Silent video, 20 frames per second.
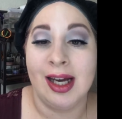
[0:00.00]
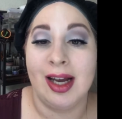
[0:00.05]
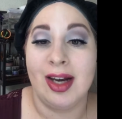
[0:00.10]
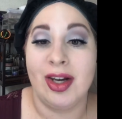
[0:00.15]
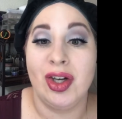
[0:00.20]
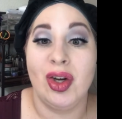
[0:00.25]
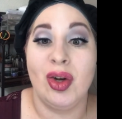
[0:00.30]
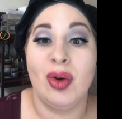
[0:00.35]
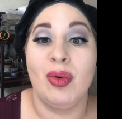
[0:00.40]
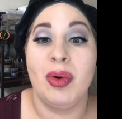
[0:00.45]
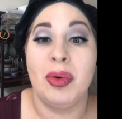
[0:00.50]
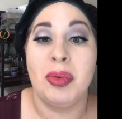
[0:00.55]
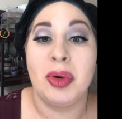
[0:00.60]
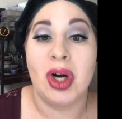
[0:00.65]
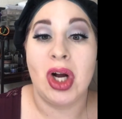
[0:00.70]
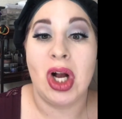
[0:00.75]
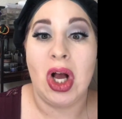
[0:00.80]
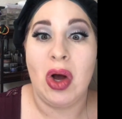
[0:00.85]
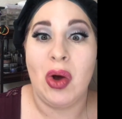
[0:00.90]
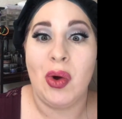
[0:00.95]
I'm gonna do one
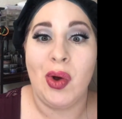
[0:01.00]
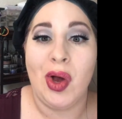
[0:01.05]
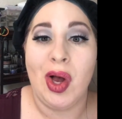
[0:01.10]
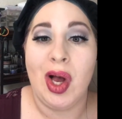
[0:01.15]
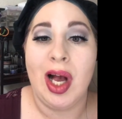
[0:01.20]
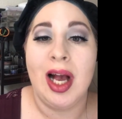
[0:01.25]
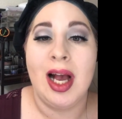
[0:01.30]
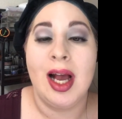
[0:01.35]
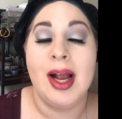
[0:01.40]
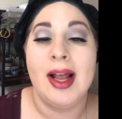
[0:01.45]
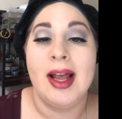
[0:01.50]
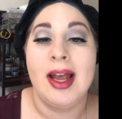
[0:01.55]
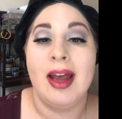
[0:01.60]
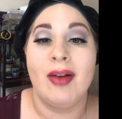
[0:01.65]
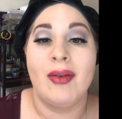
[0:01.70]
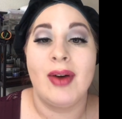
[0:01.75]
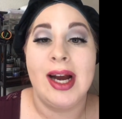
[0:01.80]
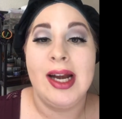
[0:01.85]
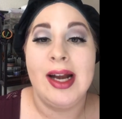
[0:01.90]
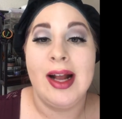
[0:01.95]
more coat. Yeah,
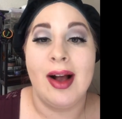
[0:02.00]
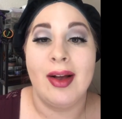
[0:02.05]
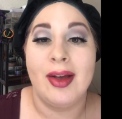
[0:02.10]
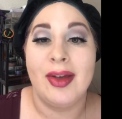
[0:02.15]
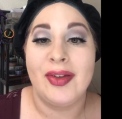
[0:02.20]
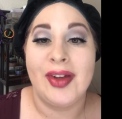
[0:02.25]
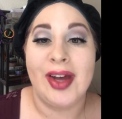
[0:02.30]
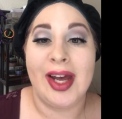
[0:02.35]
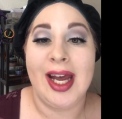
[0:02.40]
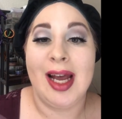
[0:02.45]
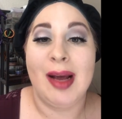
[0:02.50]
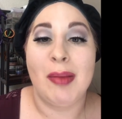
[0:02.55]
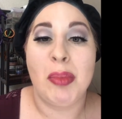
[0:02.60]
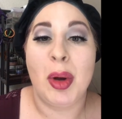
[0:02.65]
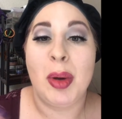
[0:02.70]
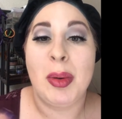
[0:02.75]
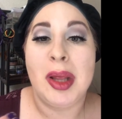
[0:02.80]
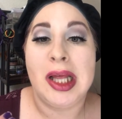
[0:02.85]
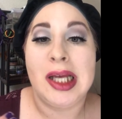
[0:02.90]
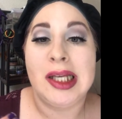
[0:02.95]
right now, if I
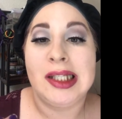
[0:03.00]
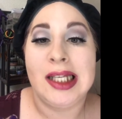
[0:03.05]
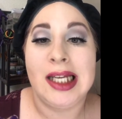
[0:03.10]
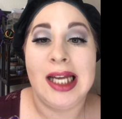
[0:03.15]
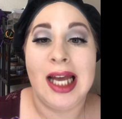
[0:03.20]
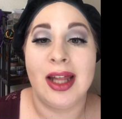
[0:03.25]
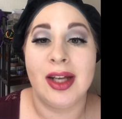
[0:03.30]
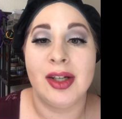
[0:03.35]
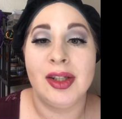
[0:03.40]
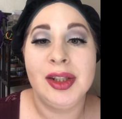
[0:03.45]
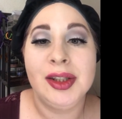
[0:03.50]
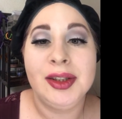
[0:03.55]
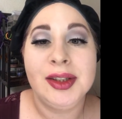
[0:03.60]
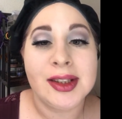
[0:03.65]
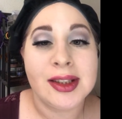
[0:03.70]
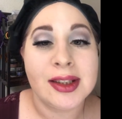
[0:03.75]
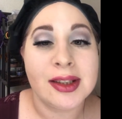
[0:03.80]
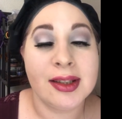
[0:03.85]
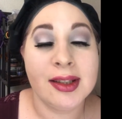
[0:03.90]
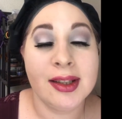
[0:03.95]
put my lids together,
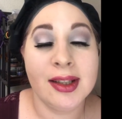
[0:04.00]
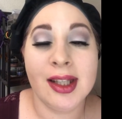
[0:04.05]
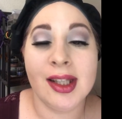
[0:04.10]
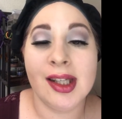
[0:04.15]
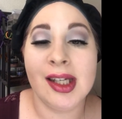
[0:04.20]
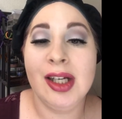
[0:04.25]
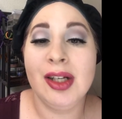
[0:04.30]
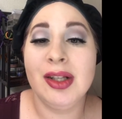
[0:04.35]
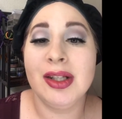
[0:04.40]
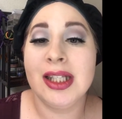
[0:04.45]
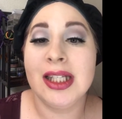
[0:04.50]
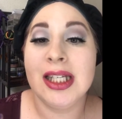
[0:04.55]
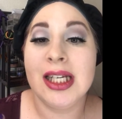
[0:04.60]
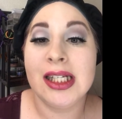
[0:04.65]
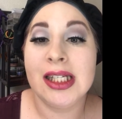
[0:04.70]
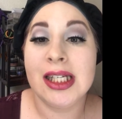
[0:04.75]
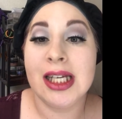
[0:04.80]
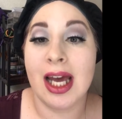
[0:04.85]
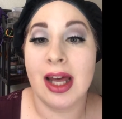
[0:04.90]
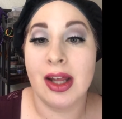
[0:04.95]
it'll stick
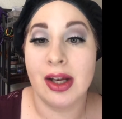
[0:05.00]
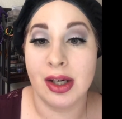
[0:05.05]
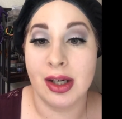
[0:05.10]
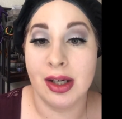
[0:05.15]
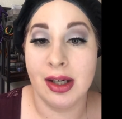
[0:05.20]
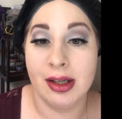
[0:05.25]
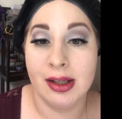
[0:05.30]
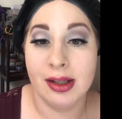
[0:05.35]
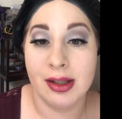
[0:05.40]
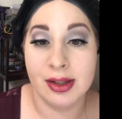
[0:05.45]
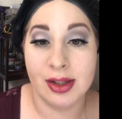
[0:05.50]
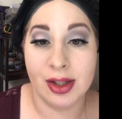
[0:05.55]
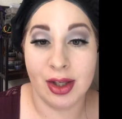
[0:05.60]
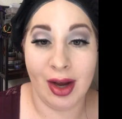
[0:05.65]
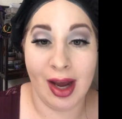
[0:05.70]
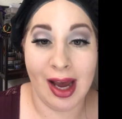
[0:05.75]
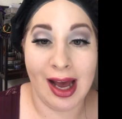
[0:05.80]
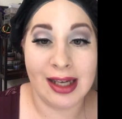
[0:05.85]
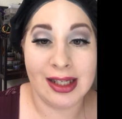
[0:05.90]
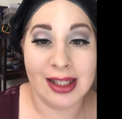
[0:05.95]
together. So
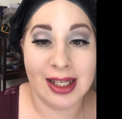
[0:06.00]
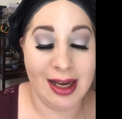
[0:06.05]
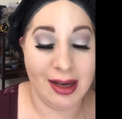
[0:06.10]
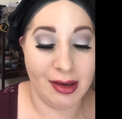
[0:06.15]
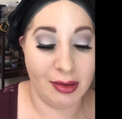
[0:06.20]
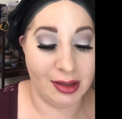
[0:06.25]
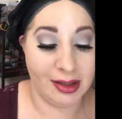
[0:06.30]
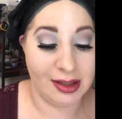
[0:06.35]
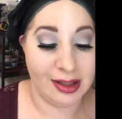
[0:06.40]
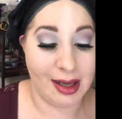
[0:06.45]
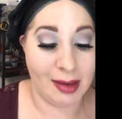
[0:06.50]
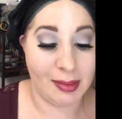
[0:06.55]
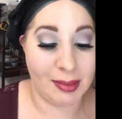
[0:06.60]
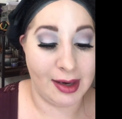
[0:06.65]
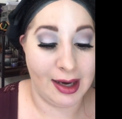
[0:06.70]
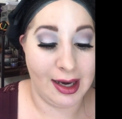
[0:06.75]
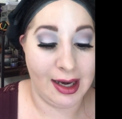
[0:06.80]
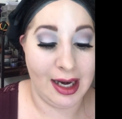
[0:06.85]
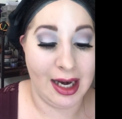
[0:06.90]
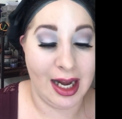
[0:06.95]
you have to keep them
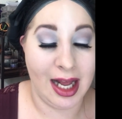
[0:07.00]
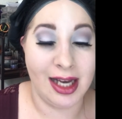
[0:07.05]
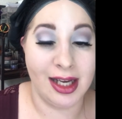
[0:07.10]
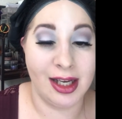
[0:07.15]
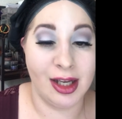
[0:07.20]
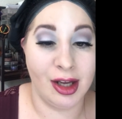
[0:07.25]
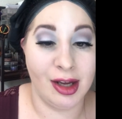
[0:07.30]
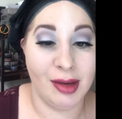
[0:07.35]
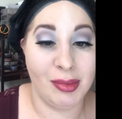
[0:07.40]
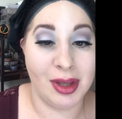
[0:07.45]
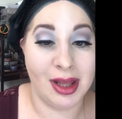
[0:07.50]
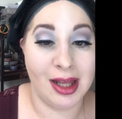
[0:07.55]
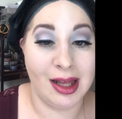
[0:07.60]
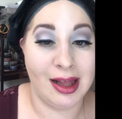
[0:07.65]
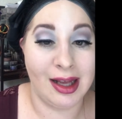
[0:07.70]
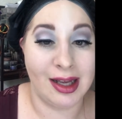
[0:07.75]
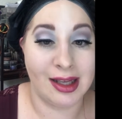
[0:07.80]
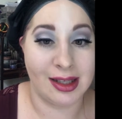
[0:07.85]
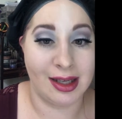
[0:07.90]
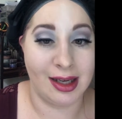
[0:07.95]
separated until you put the
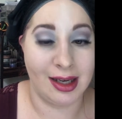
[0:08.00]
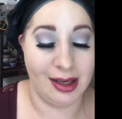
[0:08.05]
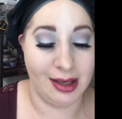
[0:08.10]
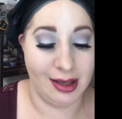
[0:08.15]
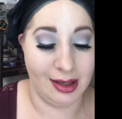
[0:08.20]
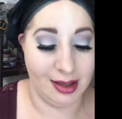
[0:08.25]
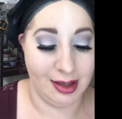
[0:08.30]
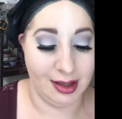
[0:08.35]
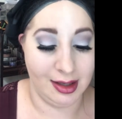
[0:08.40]
gloss on.